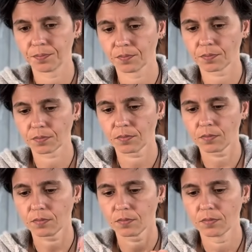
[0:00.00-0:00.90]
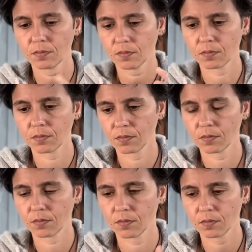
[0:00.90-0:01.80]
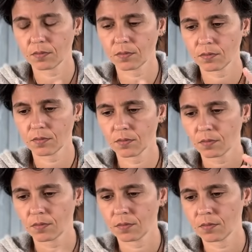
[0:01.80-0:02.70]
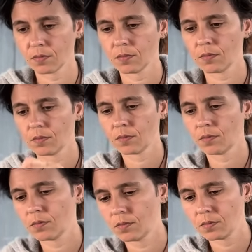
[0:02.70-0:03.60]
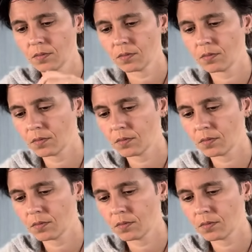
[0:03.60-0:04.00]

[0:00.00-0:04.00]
No one is speaking in this clip.